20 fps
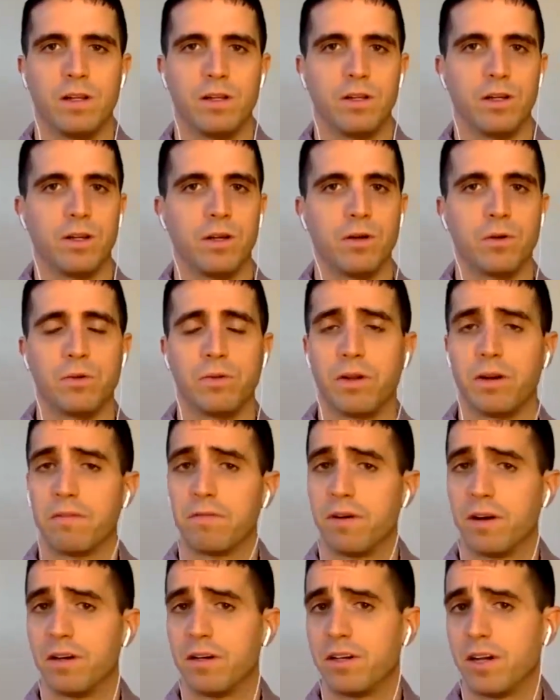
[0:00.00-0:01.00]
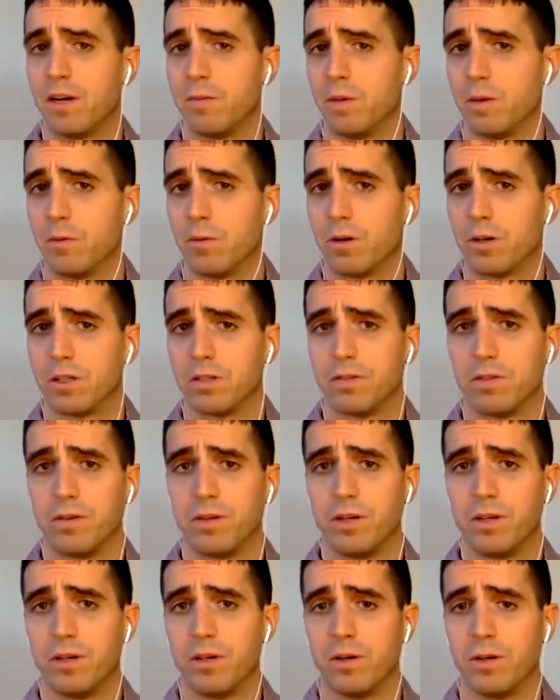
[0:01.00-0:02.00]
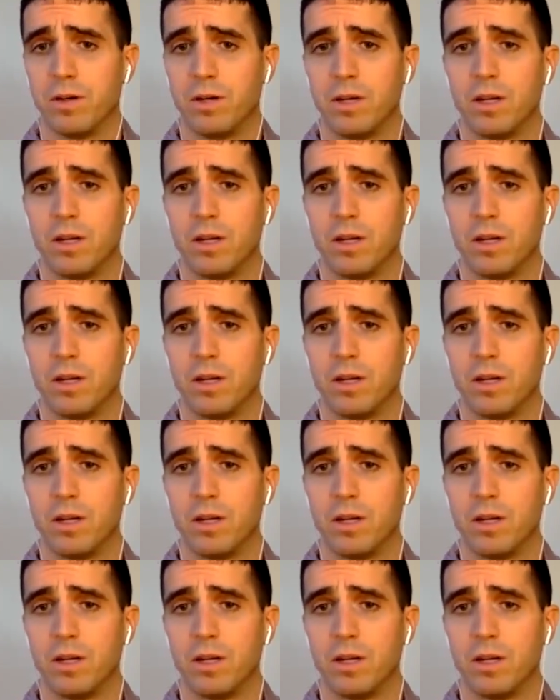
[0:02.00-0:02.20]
You can go in there, find a time that works for you,